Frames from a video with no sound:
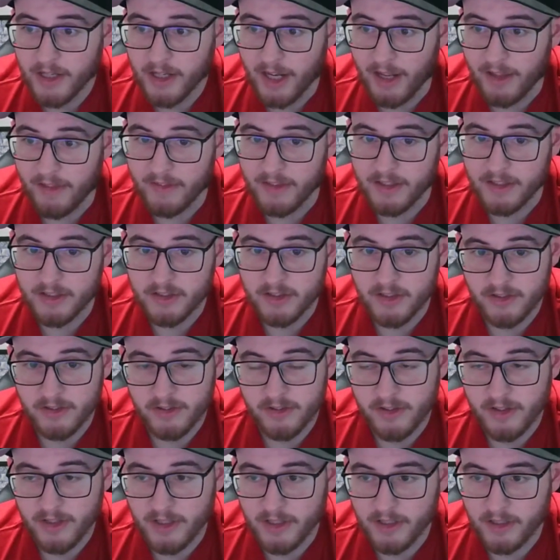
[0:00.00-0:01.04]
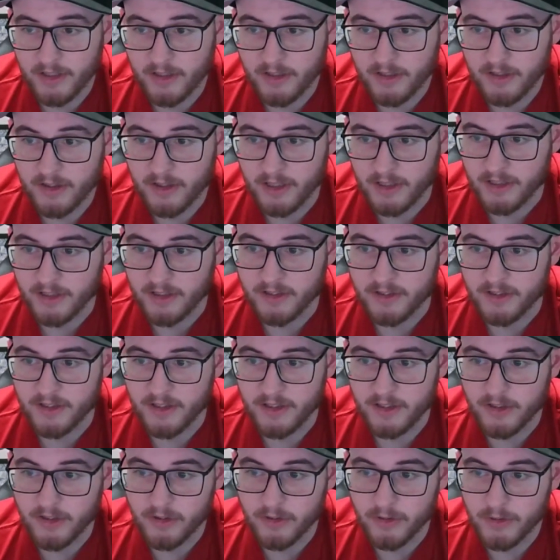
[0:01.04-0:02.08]
and then just the
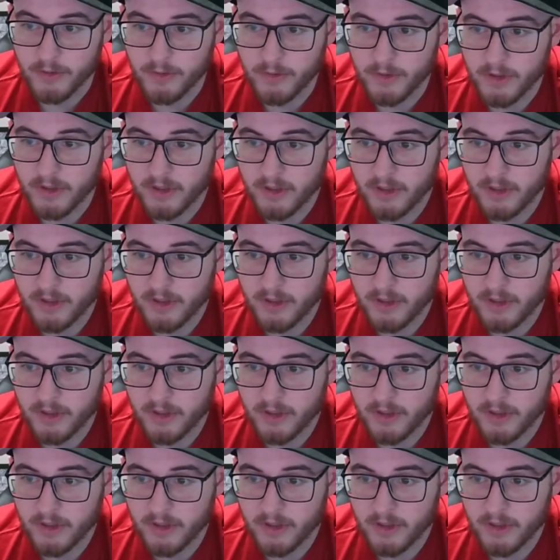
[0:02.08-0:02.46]
continued